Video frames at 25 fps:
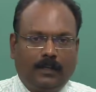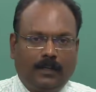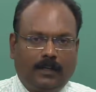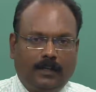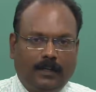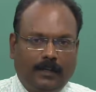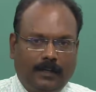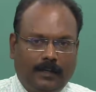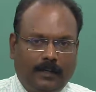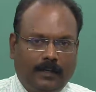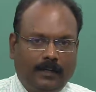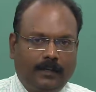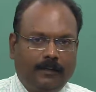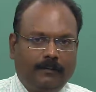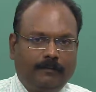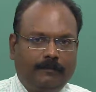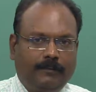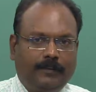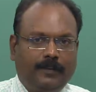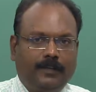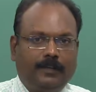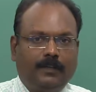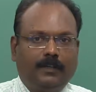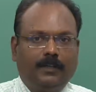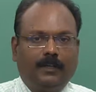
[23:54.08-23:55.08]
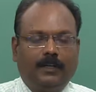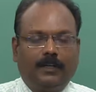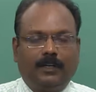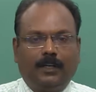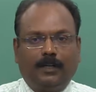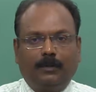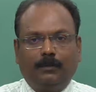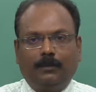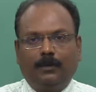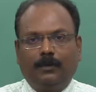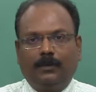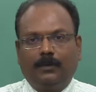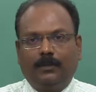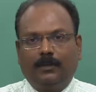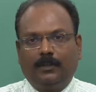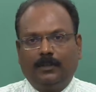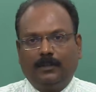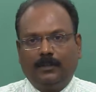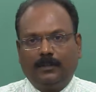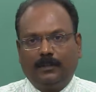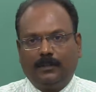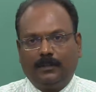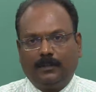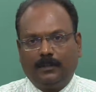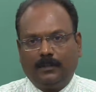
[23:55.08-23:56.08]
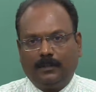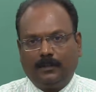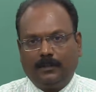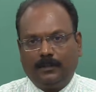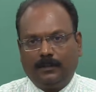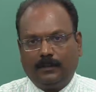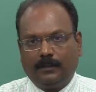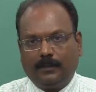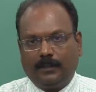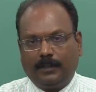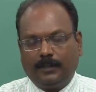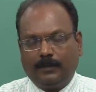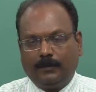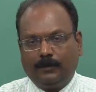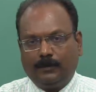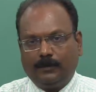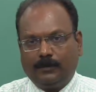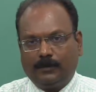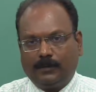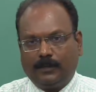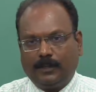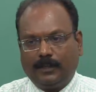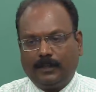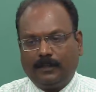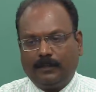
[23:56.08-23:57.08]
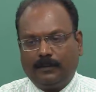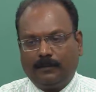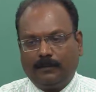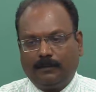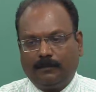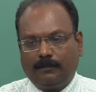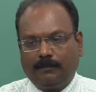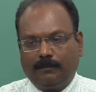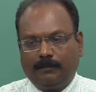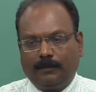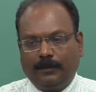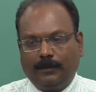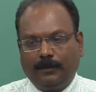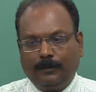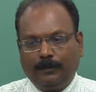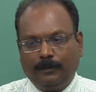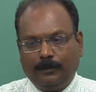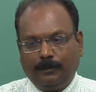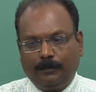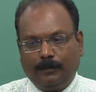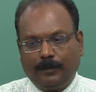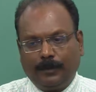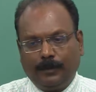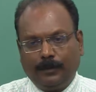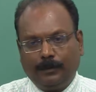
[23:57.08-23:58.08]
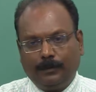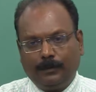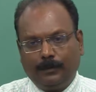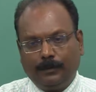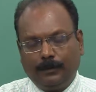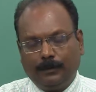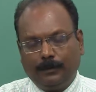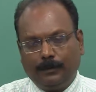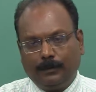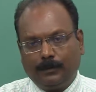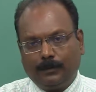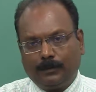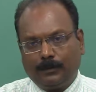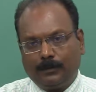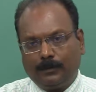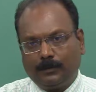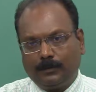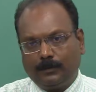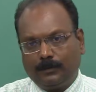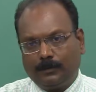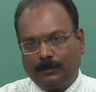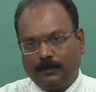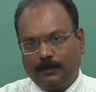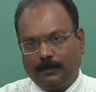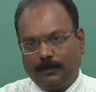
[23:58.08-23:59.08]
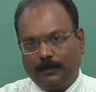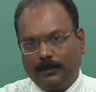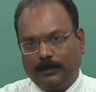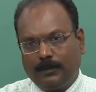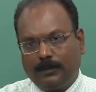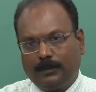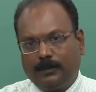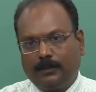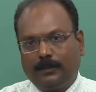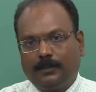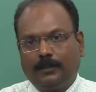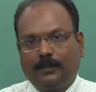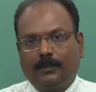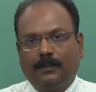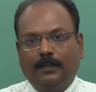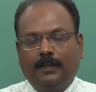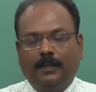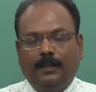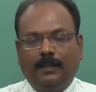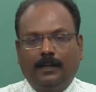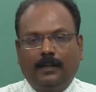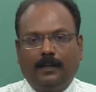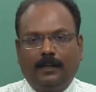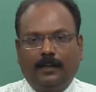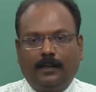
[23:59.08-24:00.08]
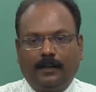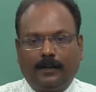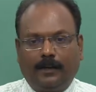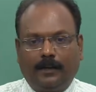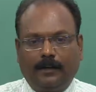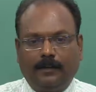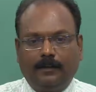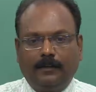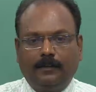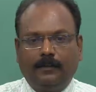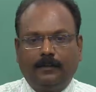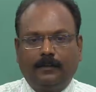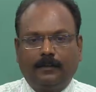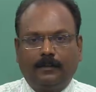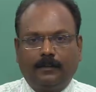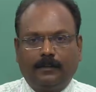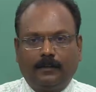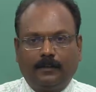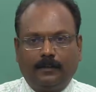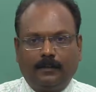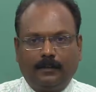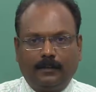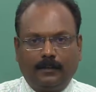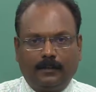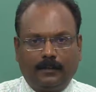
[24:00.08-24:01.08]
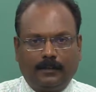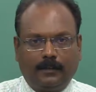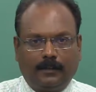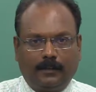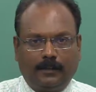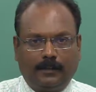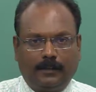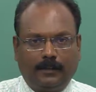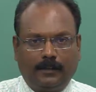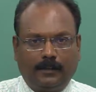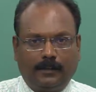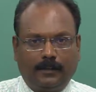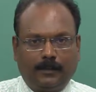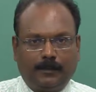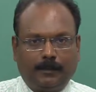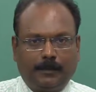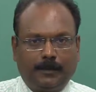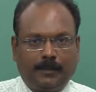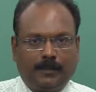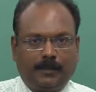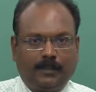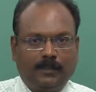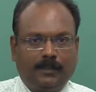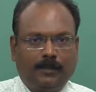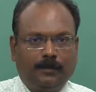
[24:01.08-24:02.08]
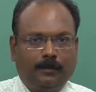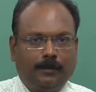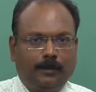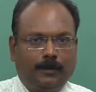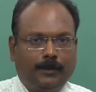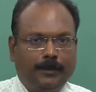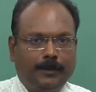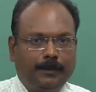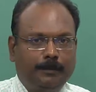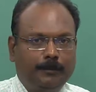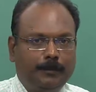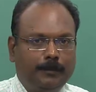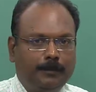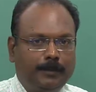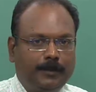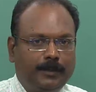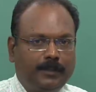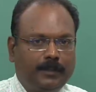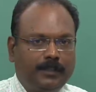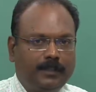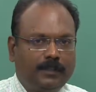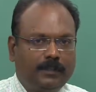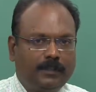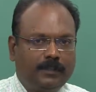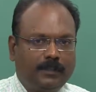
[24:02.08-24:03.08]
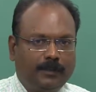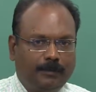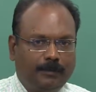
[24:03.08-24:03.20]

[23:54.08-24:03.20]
At the end of it, I would like to say, when you use your hand and especially the body movement in